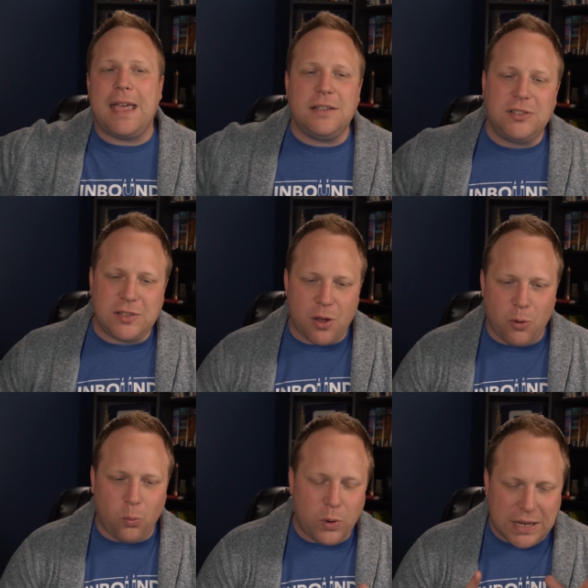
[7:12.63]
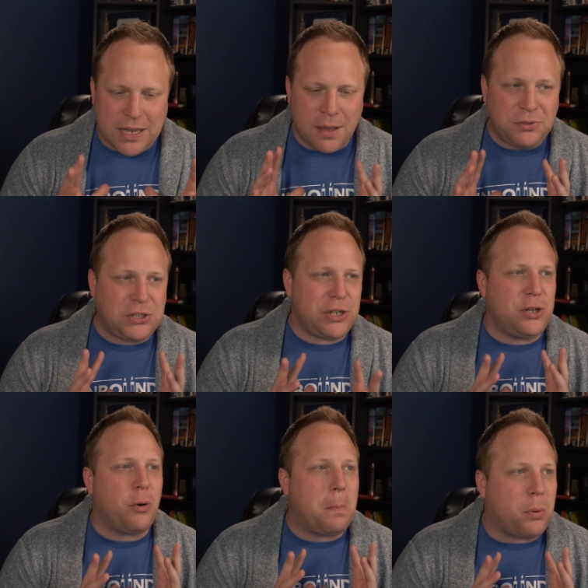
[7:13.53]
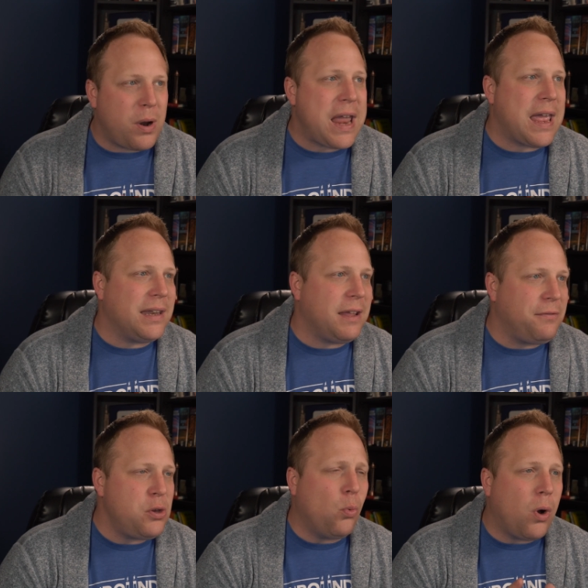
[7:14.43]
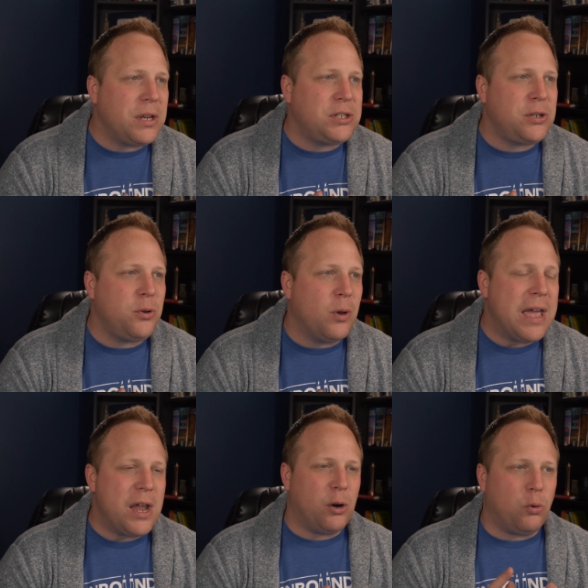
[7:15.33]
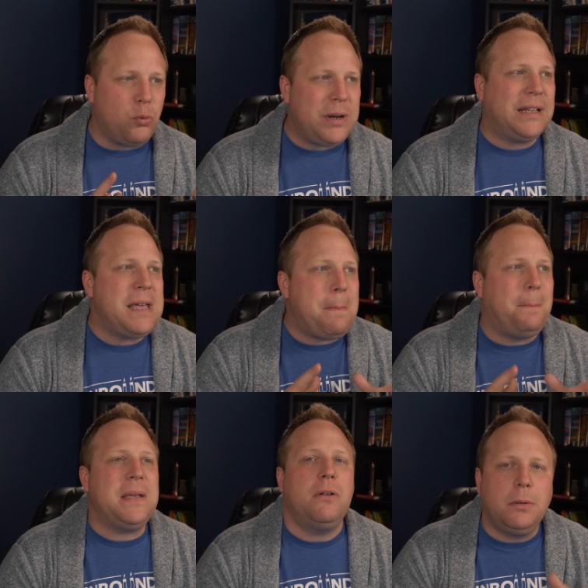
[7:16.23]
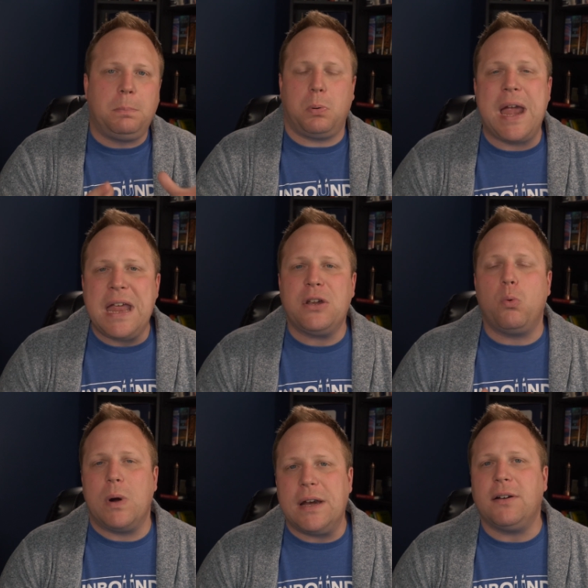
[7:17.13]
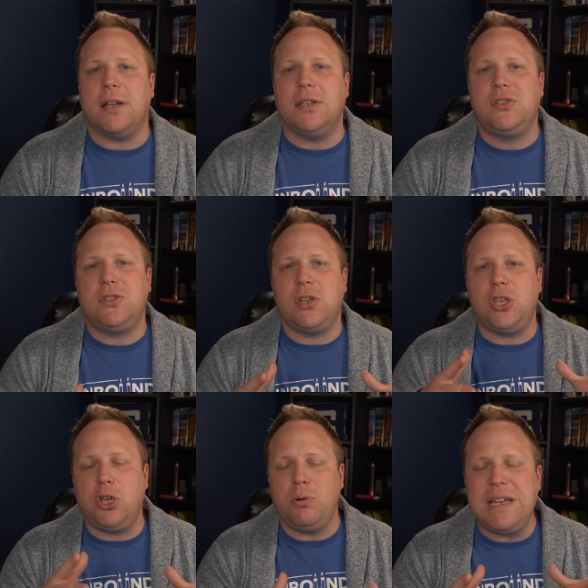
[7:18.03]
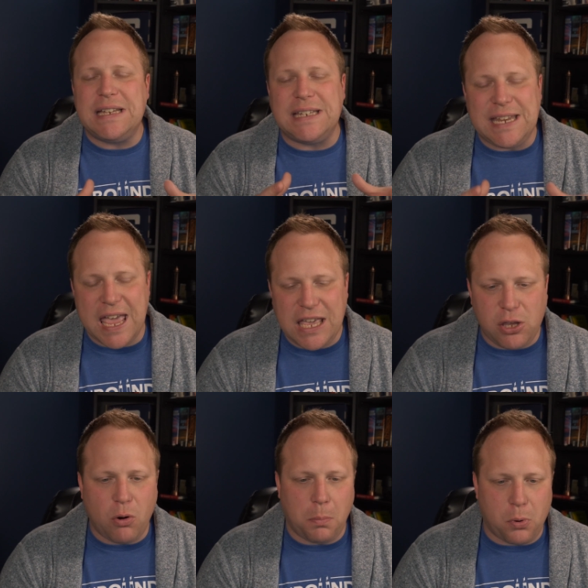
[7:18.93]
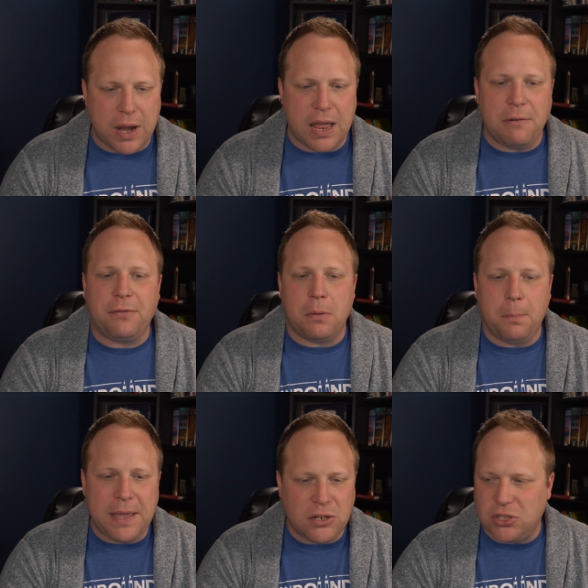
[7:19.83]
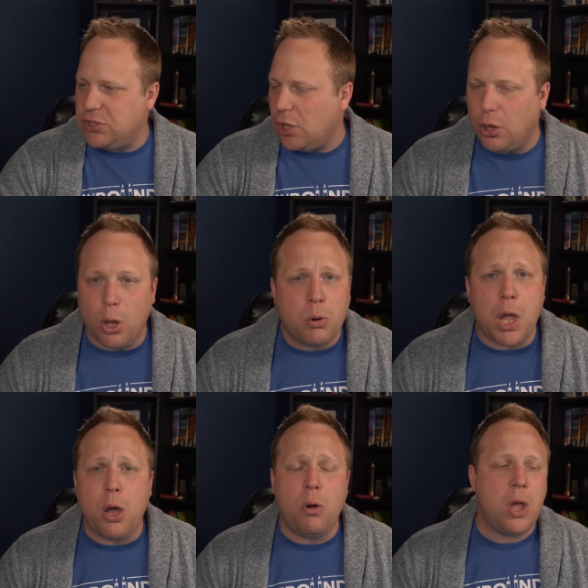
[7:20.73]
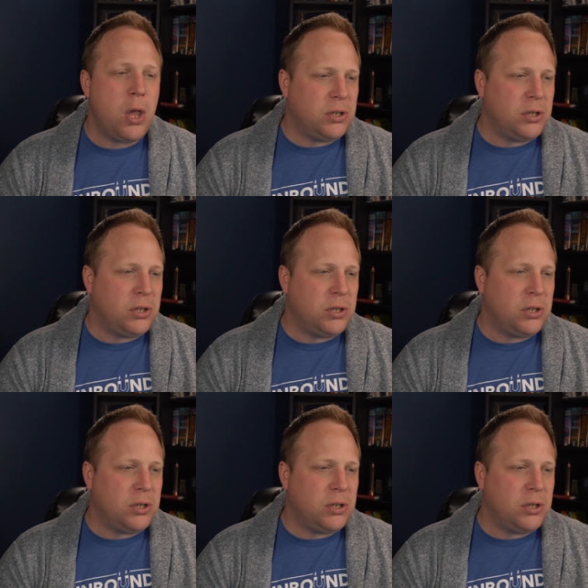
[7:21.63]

And so when it comes to your brand, if you want to really build brand awareness, you need to take your brand from being just a logo,